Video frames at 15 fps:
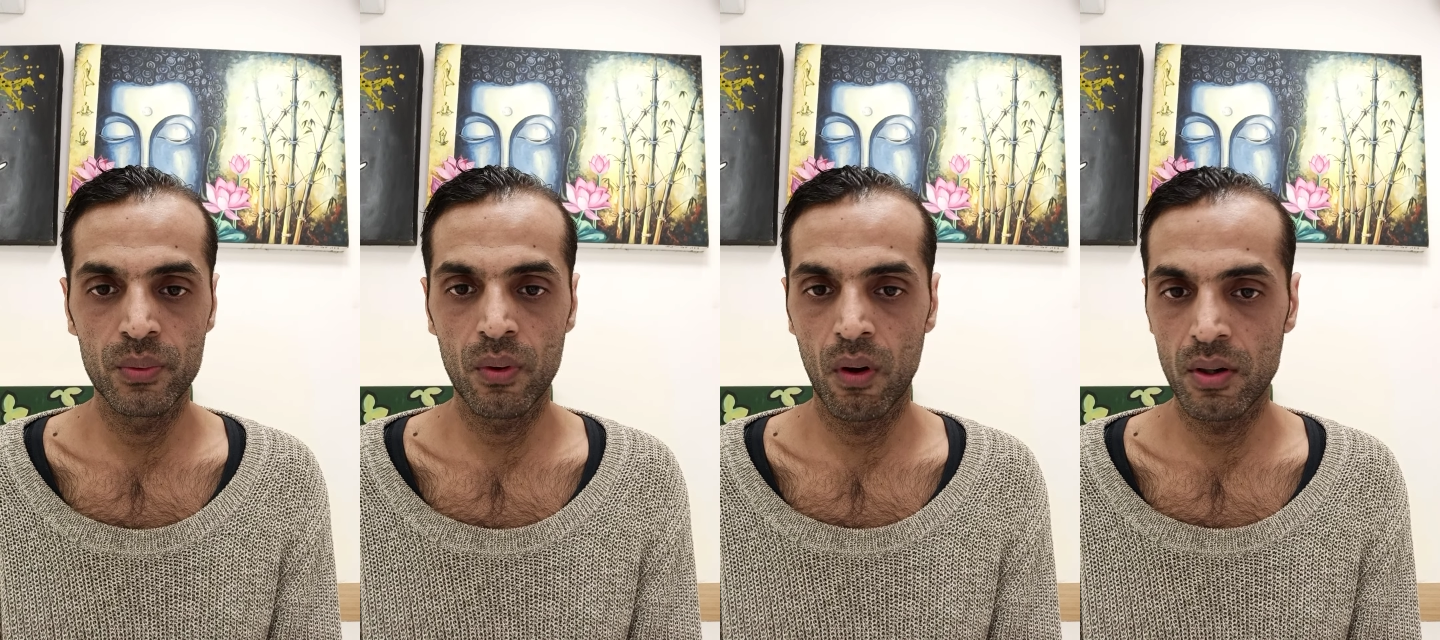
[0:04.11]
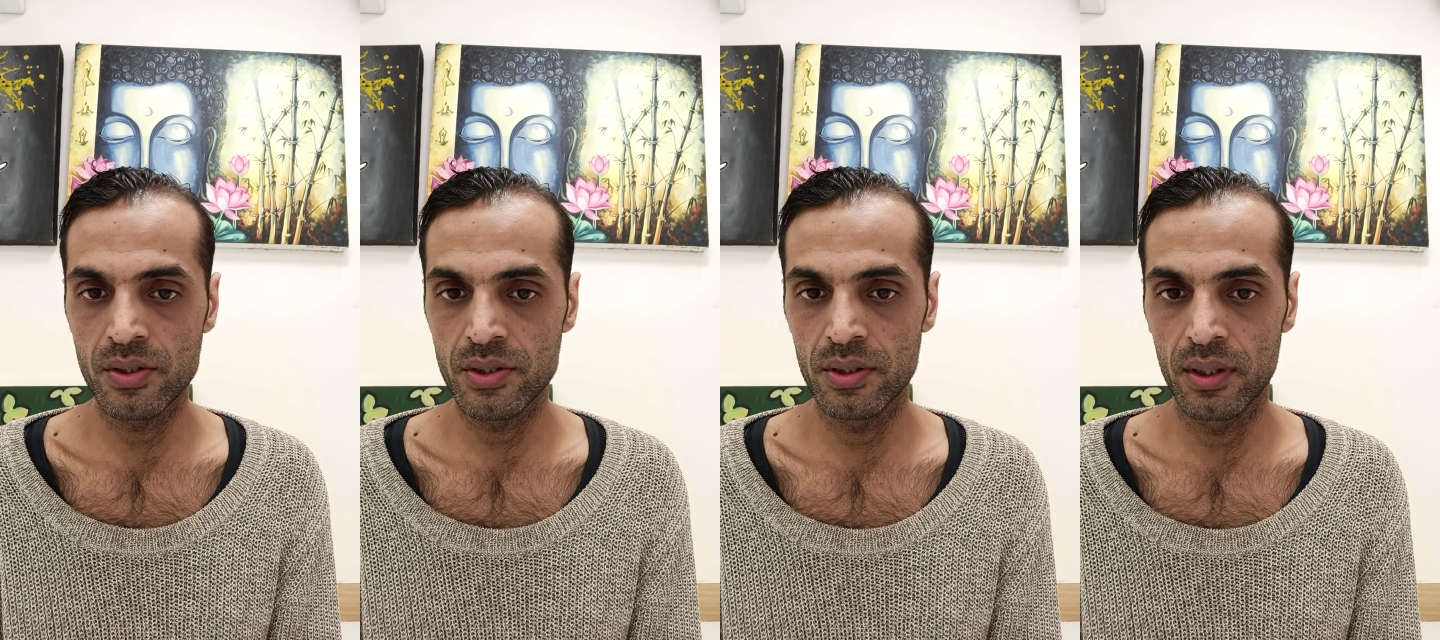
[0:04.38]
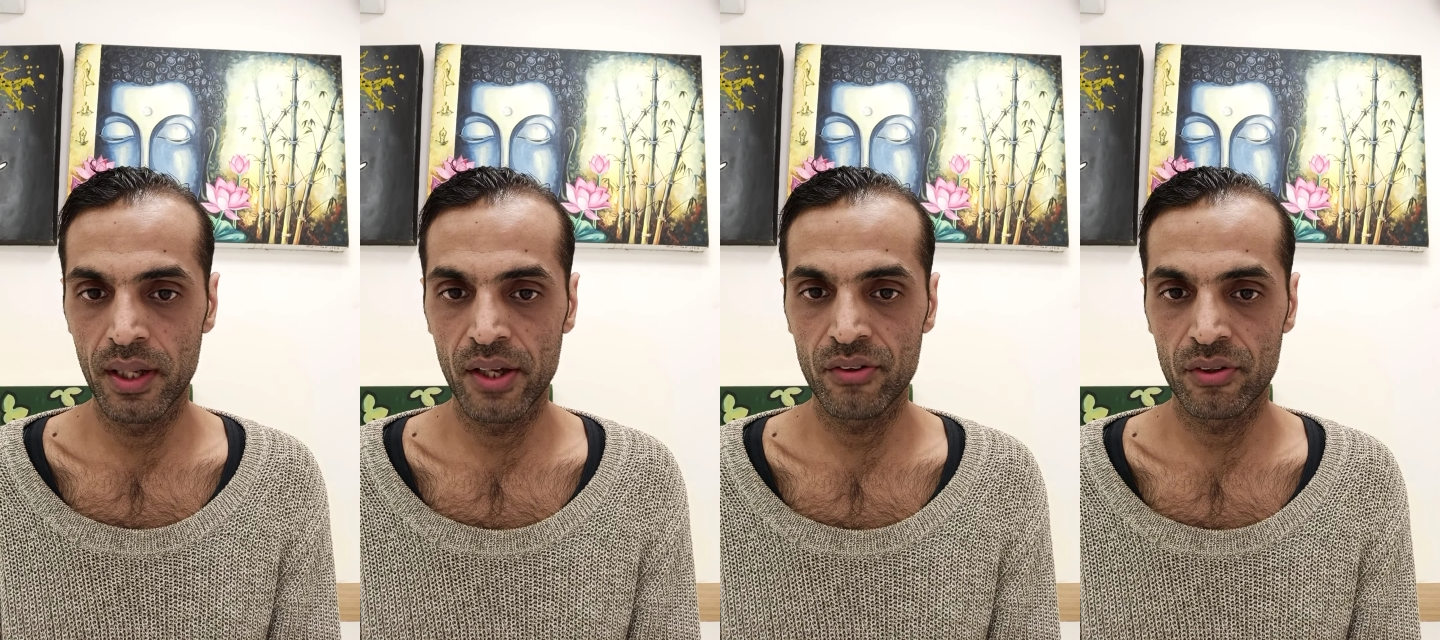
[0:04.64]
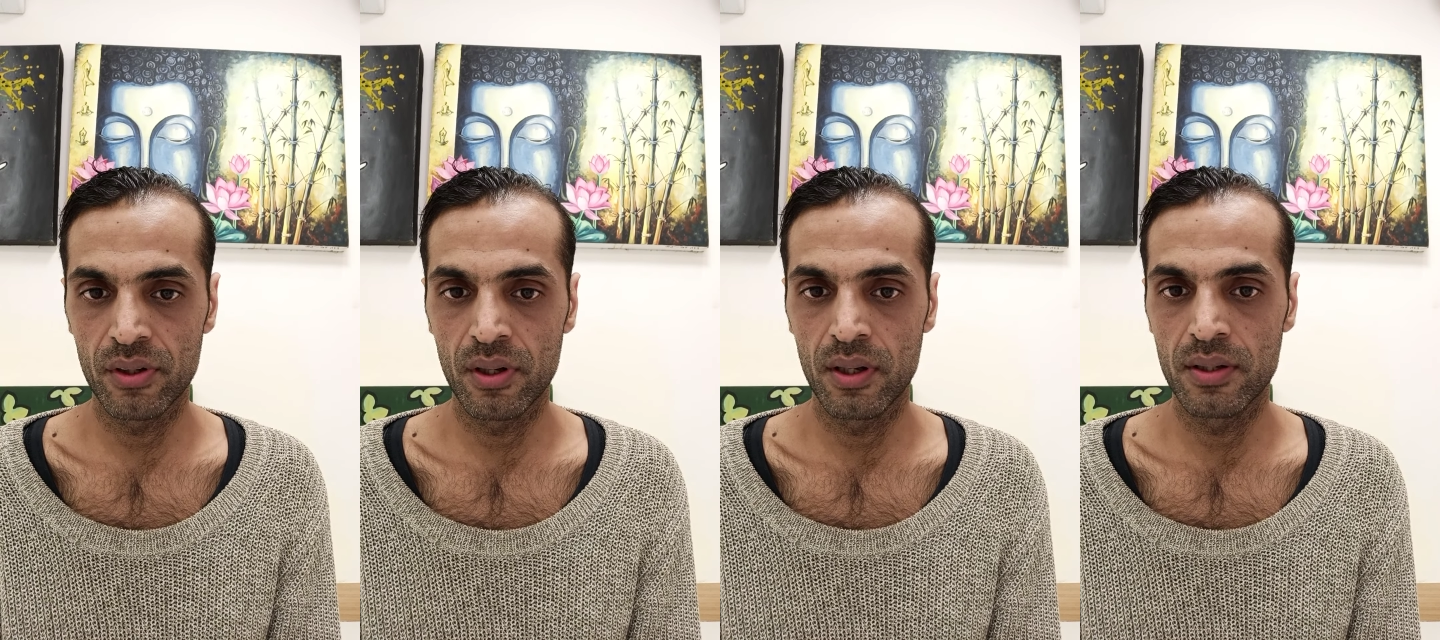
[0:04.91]

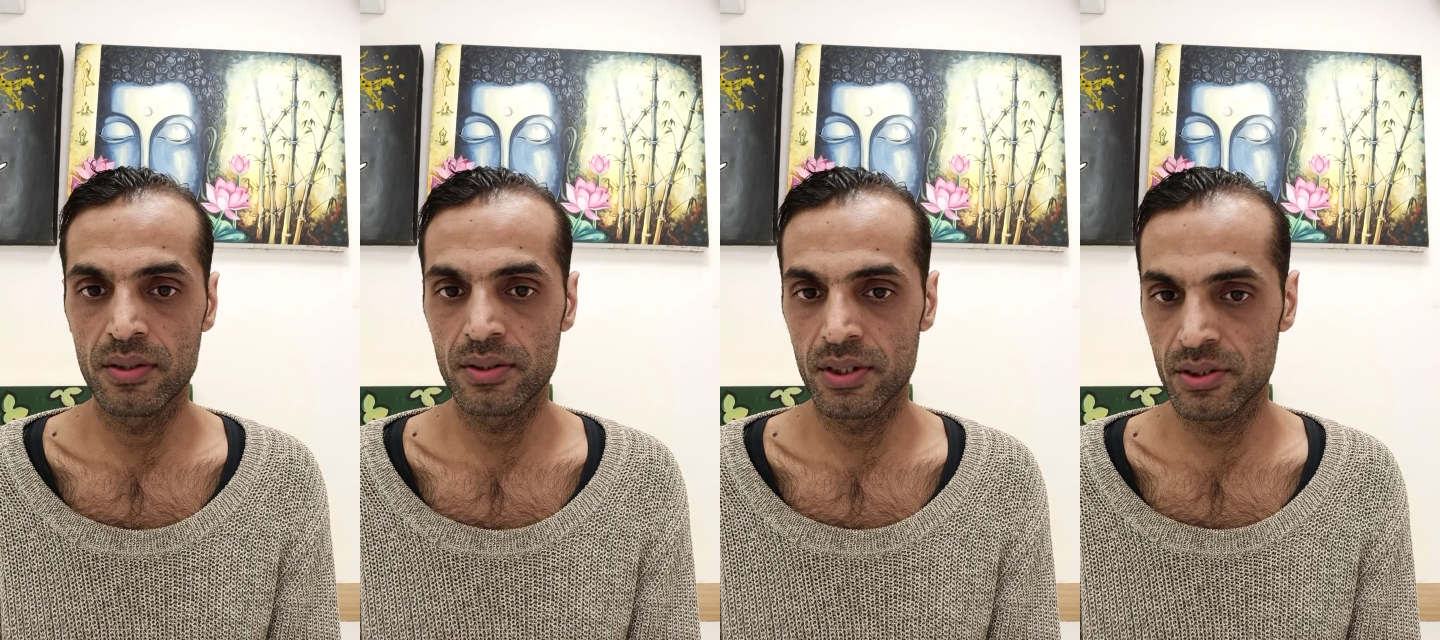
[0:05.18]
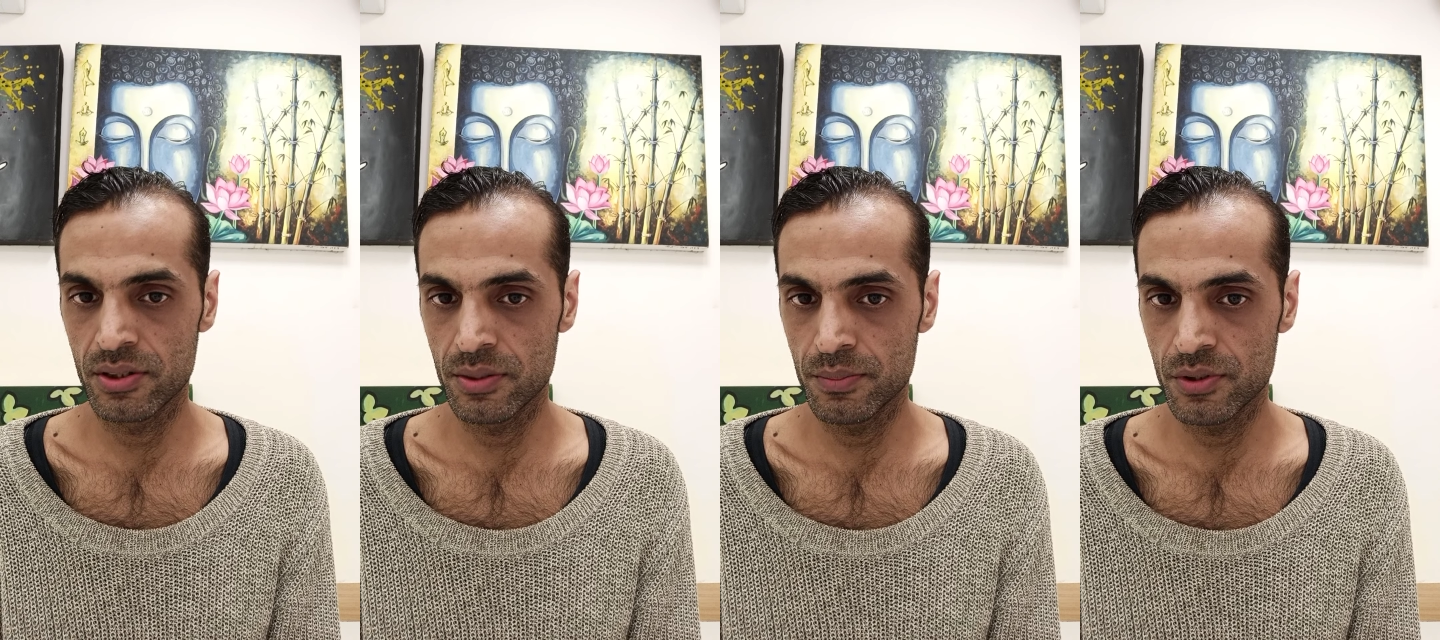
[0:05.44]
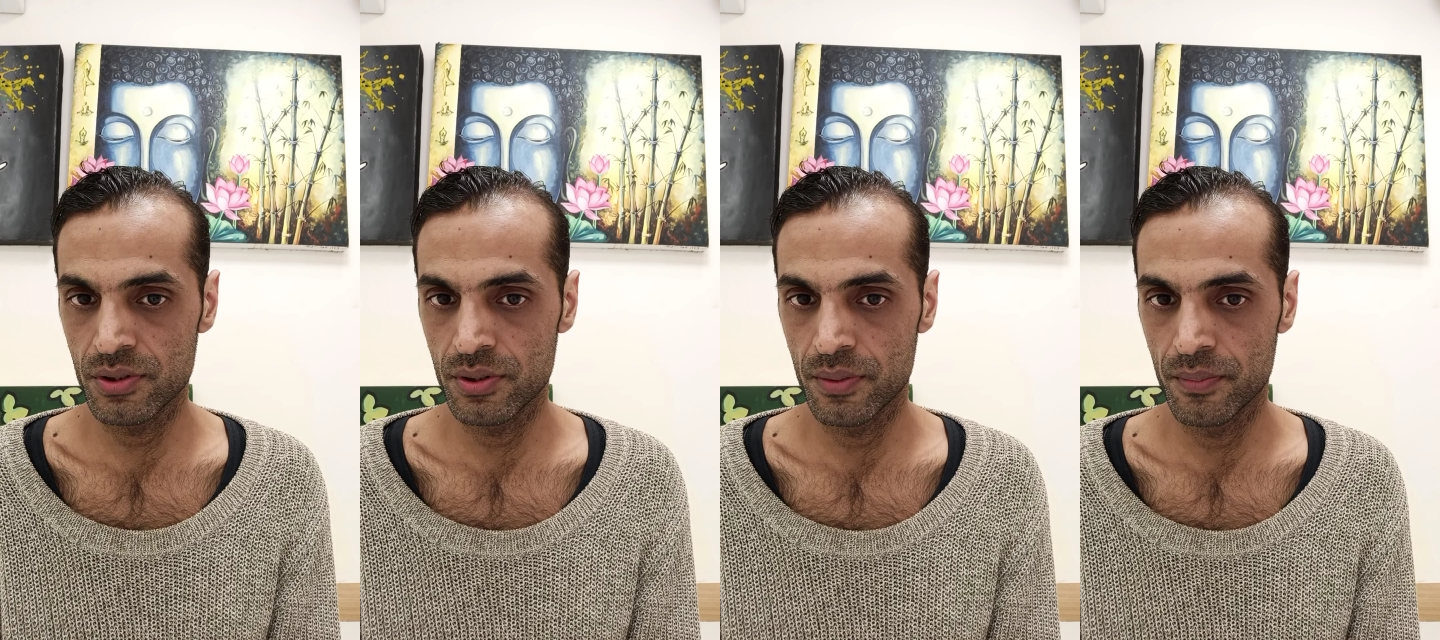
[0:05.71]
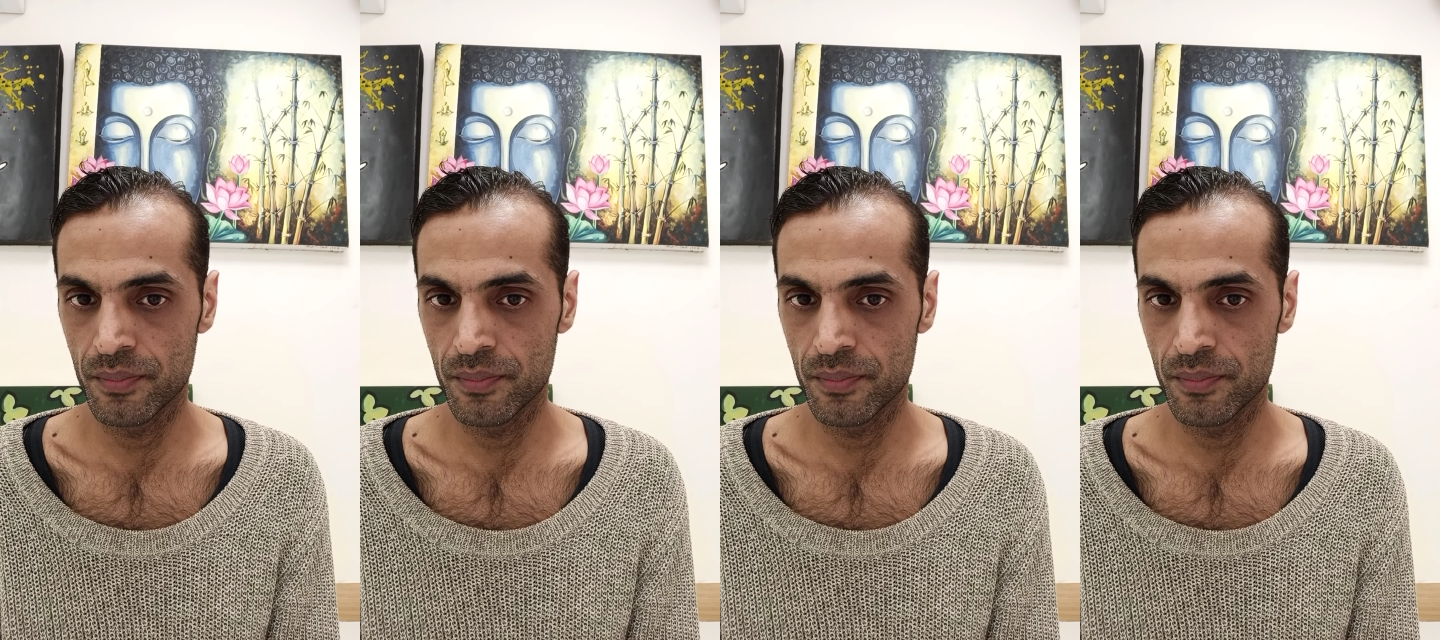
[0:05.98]
constellation systems.